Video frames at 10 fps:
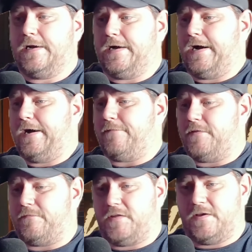Uh,
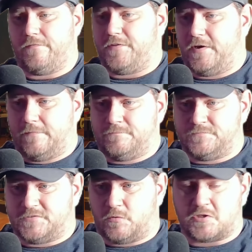the the
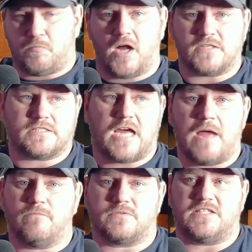the response
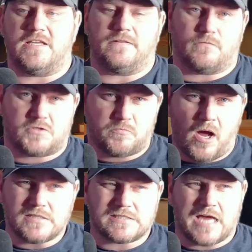time. See, the
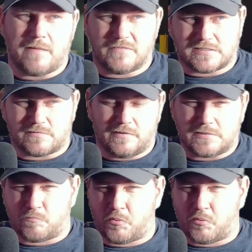response time is is